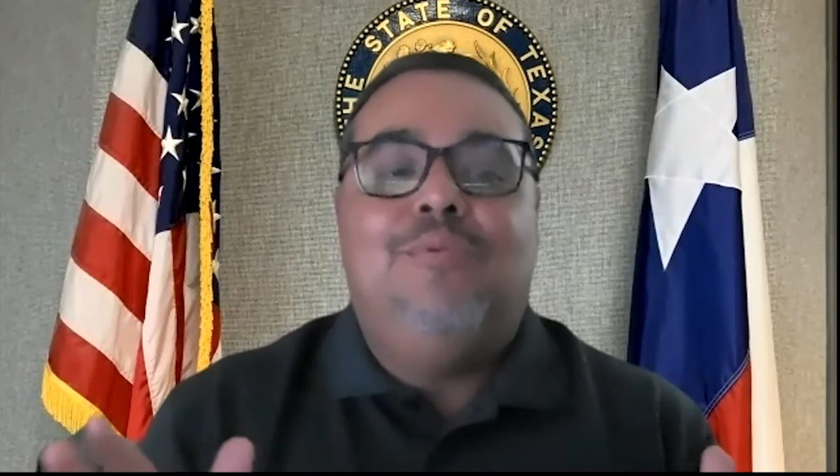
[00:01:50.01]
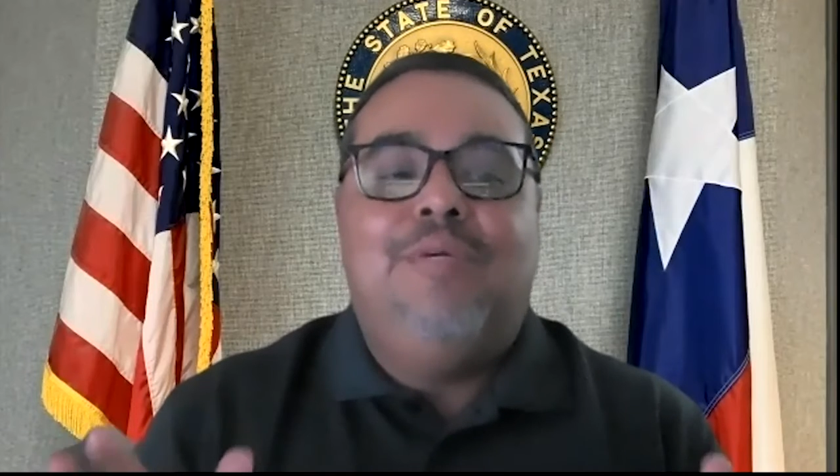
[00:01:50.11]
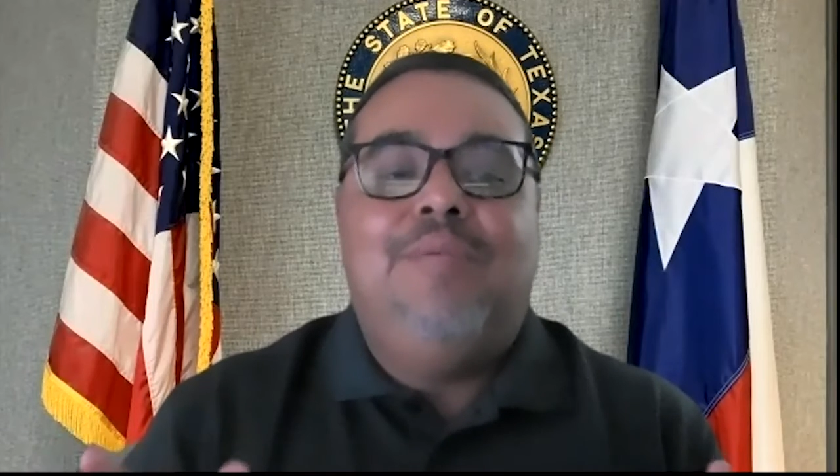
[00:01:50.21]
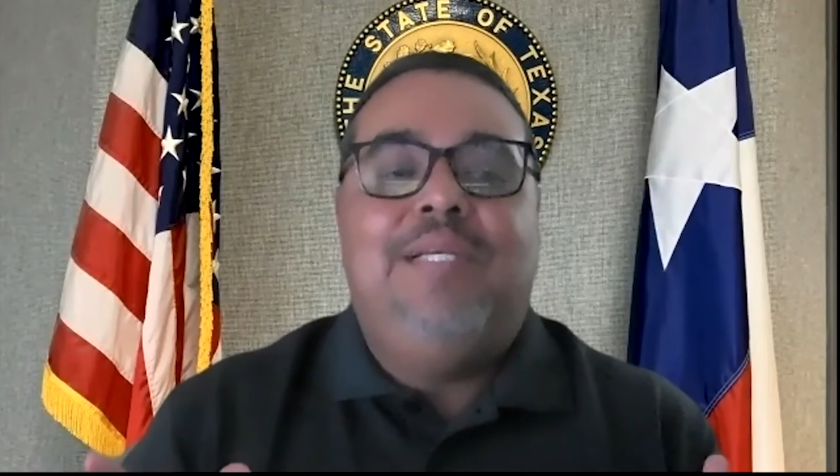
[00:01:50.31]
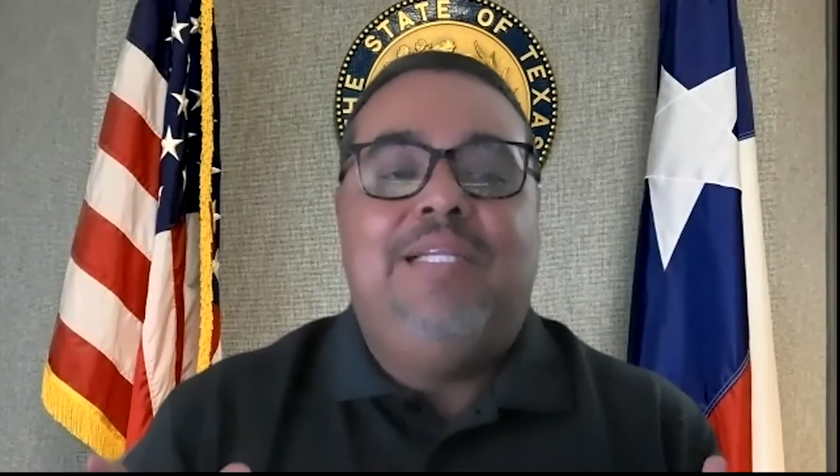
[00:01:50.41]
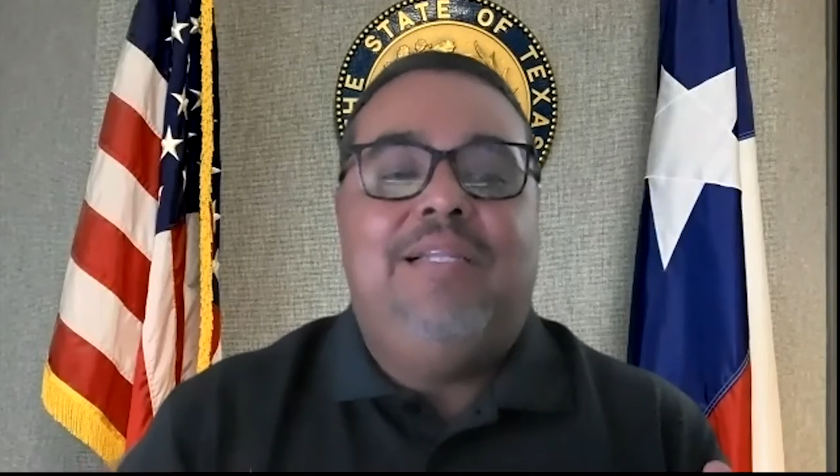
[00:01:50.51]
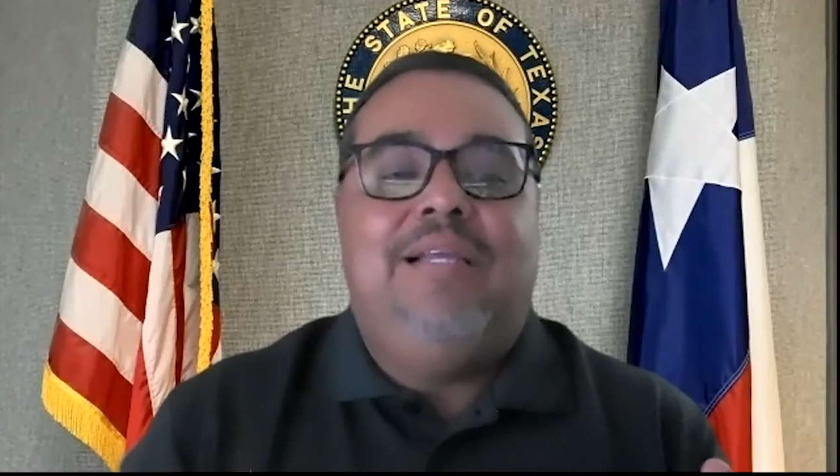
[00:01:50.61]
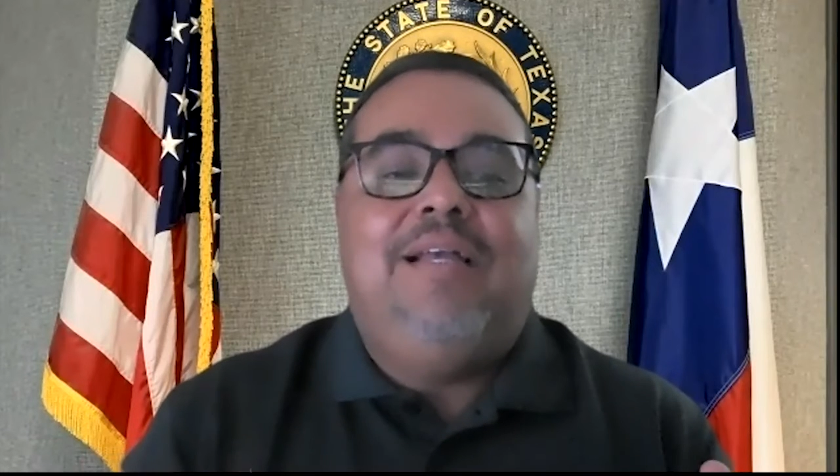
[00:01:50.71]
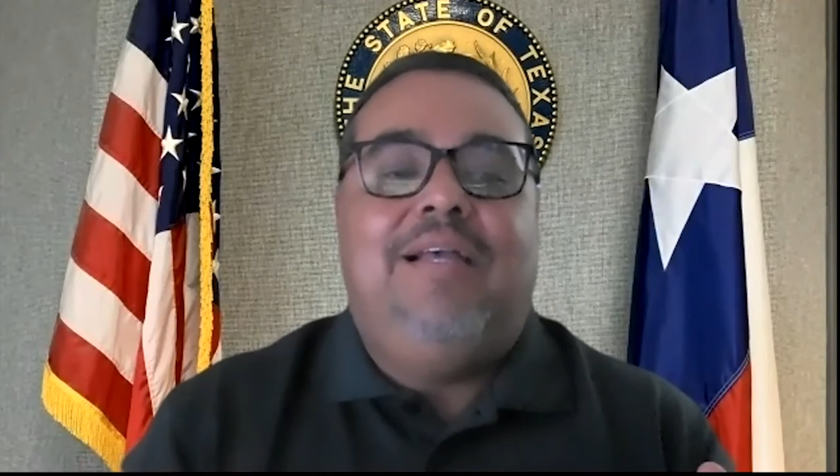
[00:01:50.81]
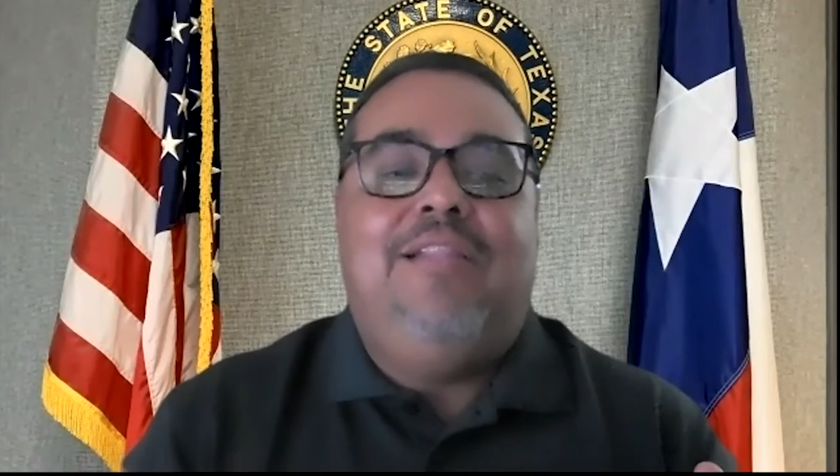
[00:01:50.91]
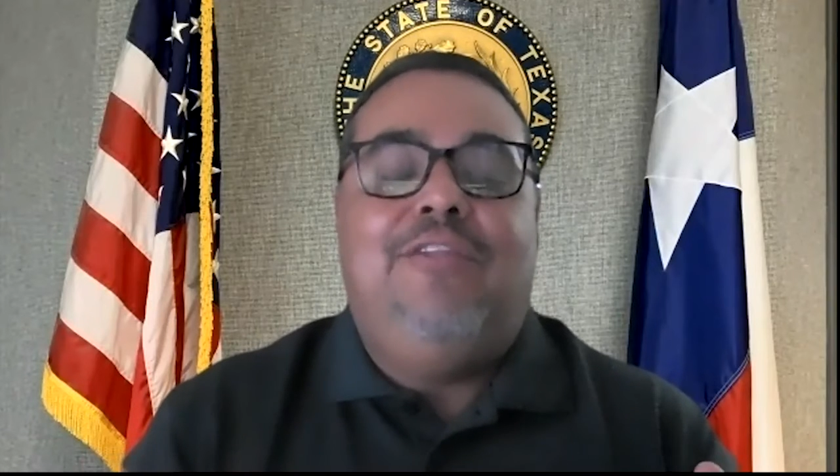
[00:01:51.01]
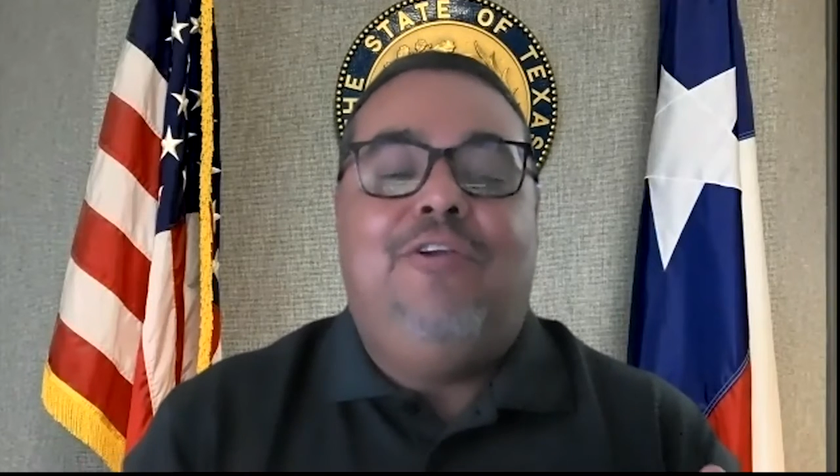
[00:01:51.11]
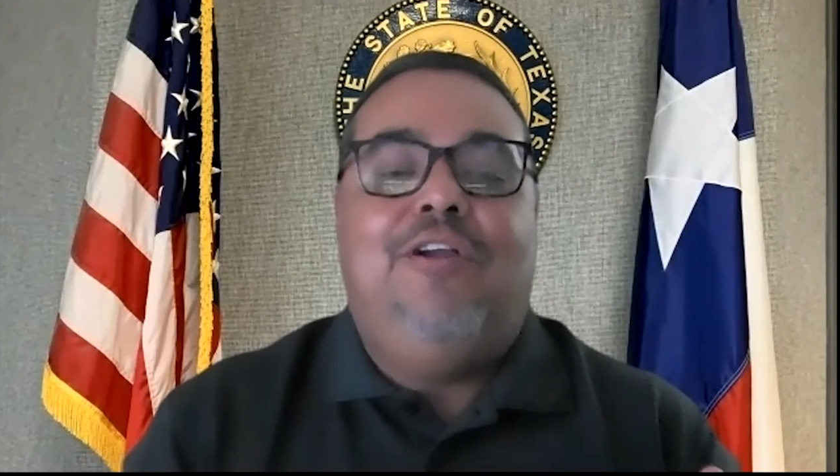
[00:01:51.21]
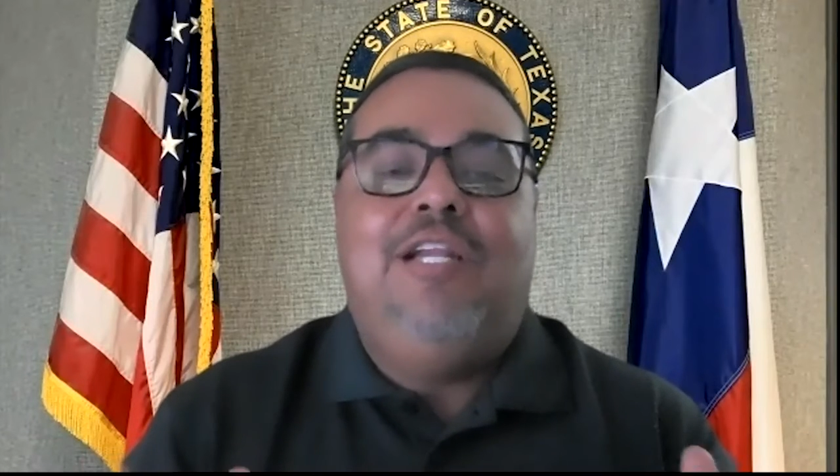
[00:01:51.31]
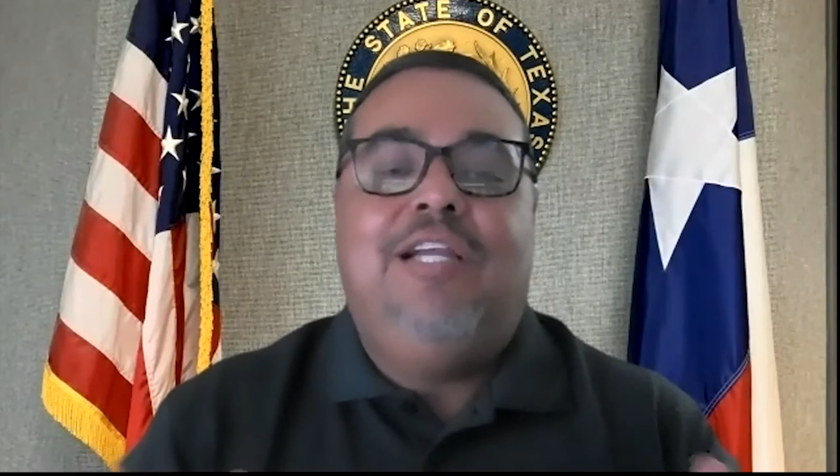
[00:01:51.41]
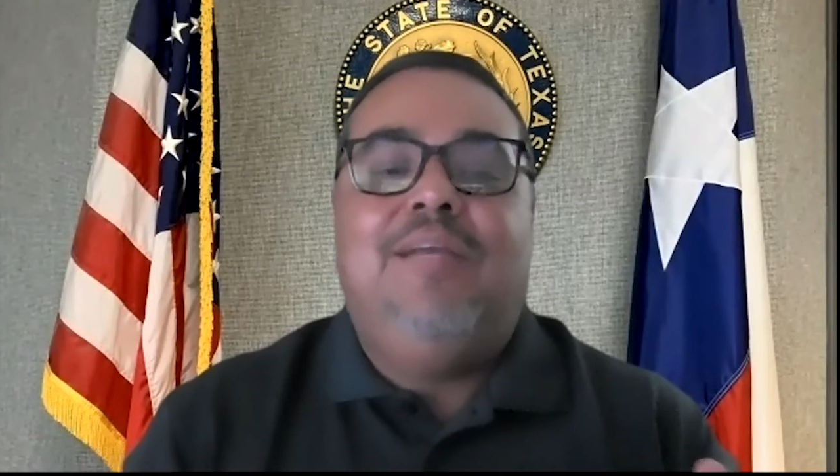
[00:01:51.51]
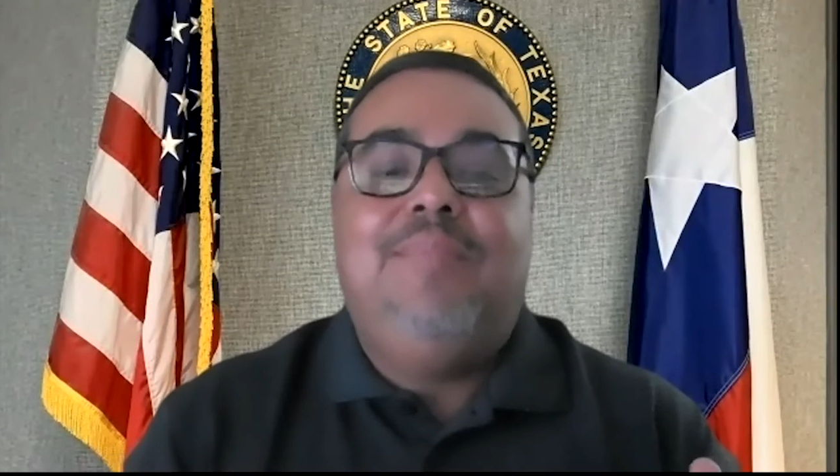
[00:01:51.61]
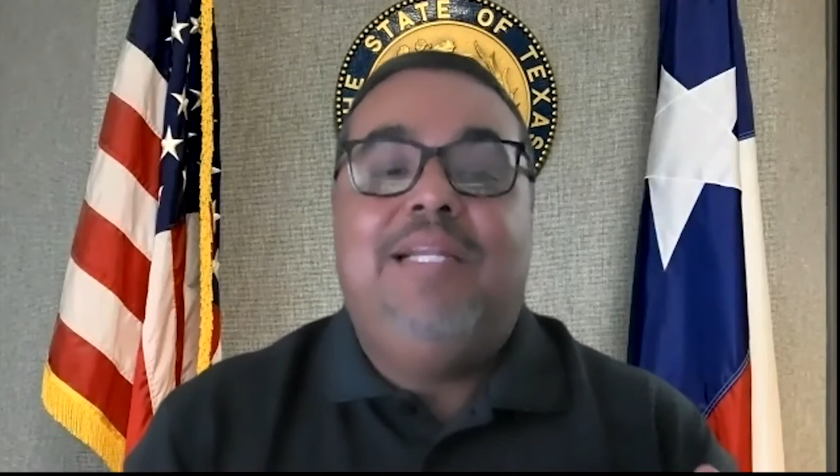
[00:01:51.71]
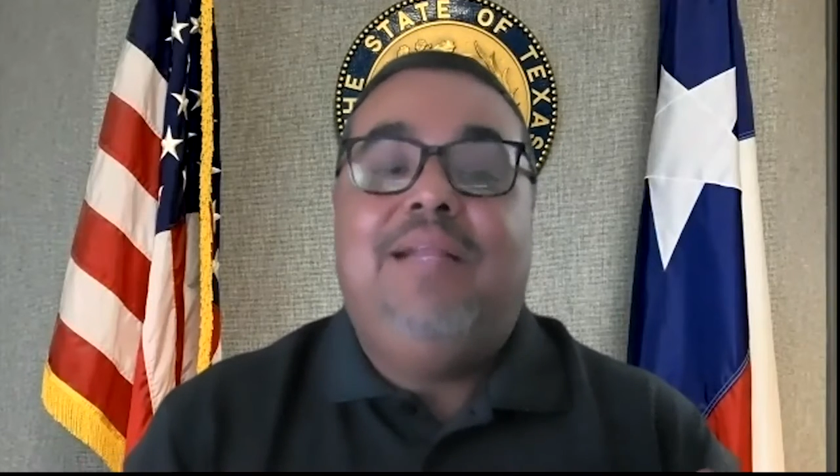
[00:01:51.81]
women that are going to come in.